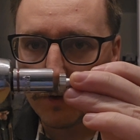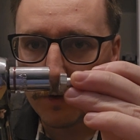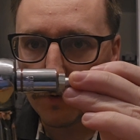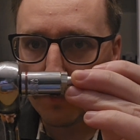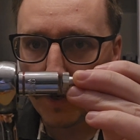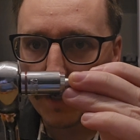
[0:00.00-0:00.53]

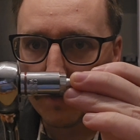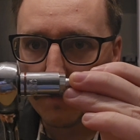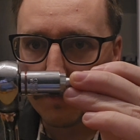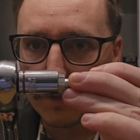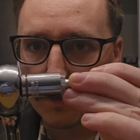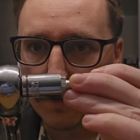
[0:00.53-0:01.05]
directly
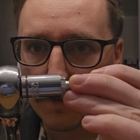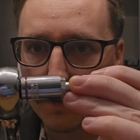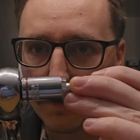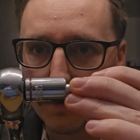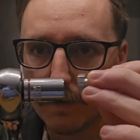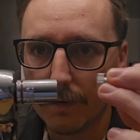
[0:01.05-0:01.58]
fit on
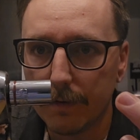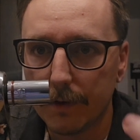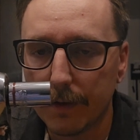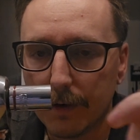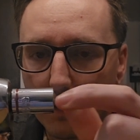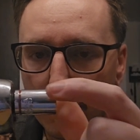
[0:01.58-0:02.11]
there,
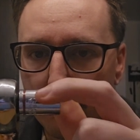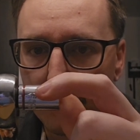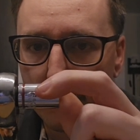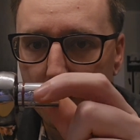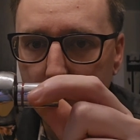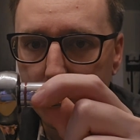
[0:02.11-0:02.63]
then all I have to
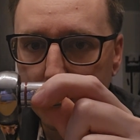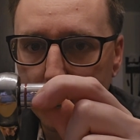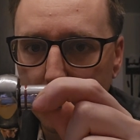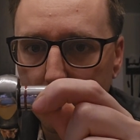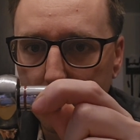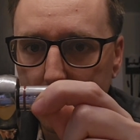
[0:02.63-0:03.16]
do is just
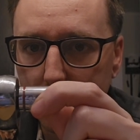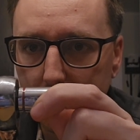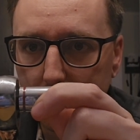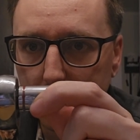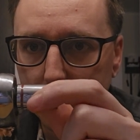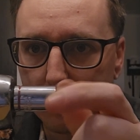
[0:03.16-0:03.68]
turn this a
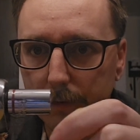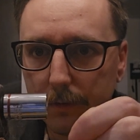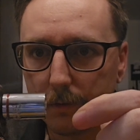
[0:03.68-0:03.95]
little bit